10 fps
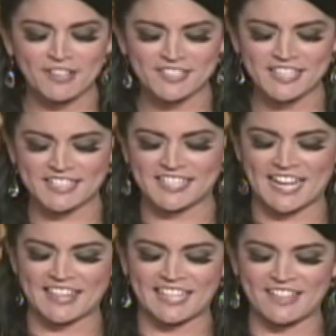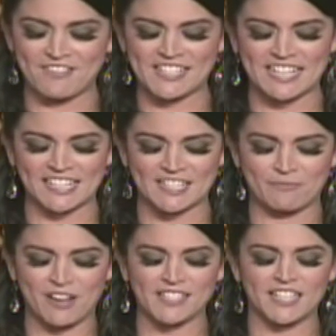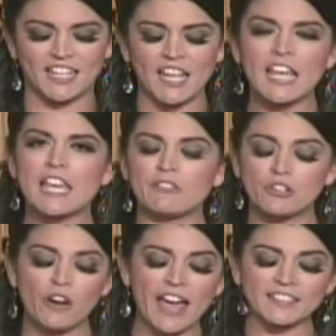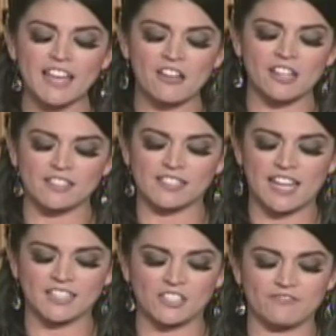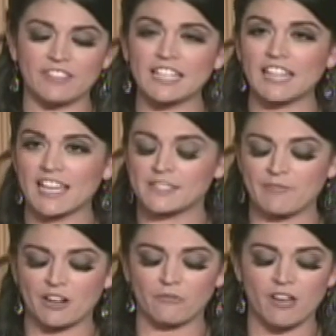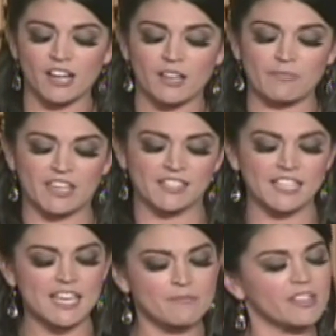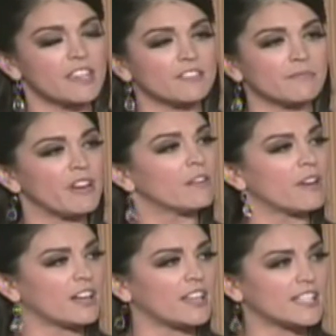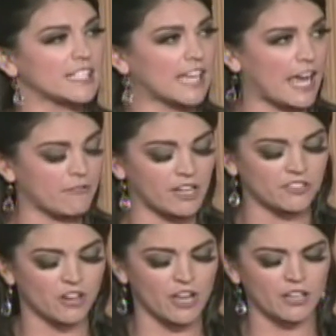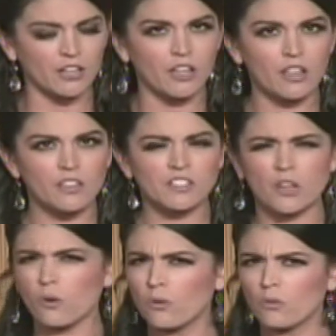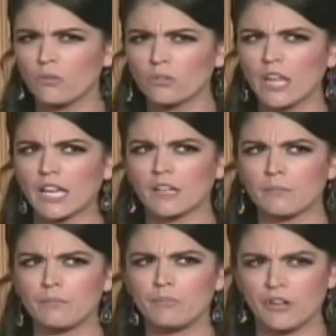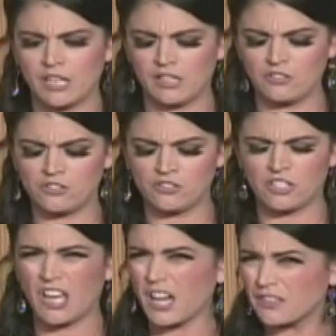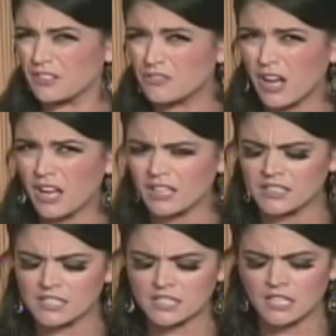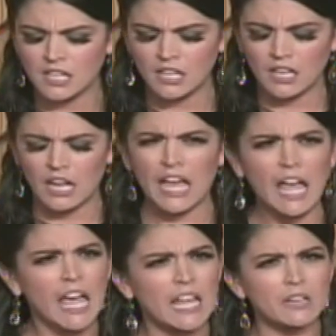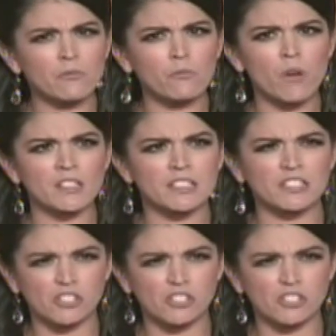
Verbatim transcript: Christie has said that if he's elected president, he would crack down on states who have legalized marijuana because he believes marijuana is a gateway drug. So, like a bridge to other drugs? And he wants to